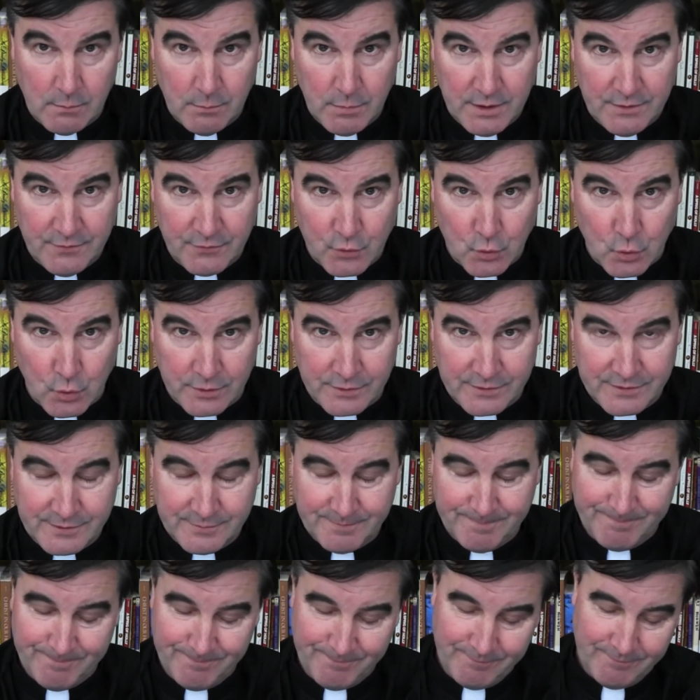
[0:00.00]
But of course,
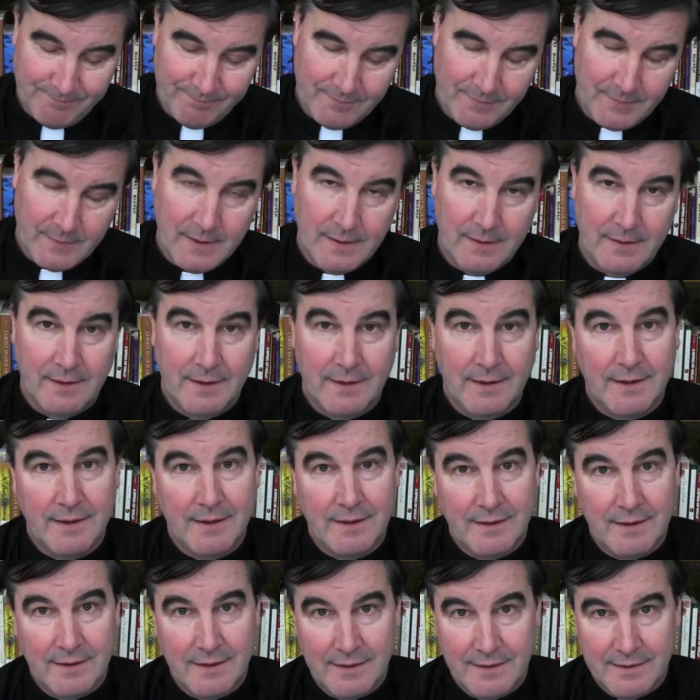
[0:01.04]

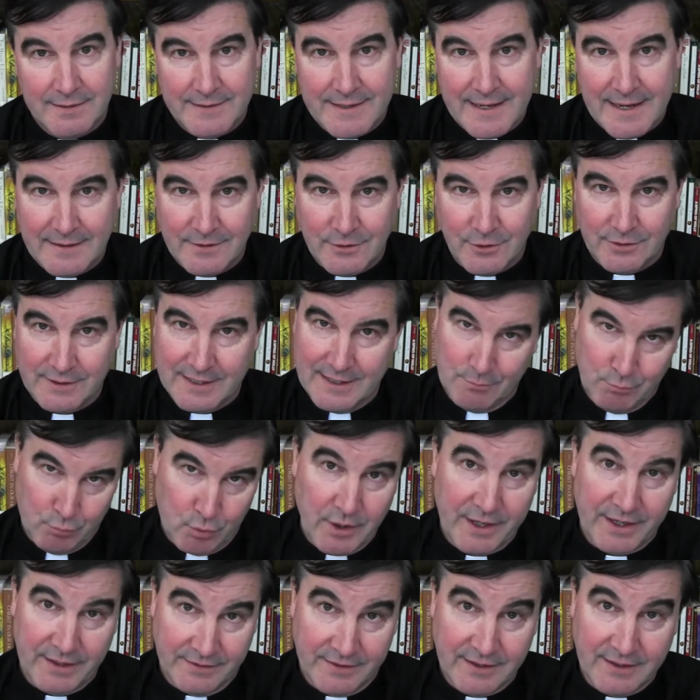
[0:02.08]
Daniel kept
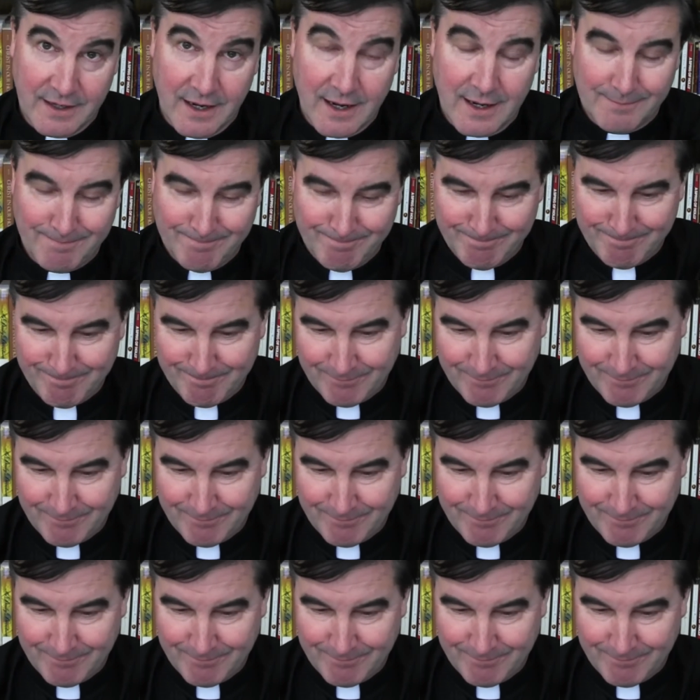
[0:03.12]
praying to God.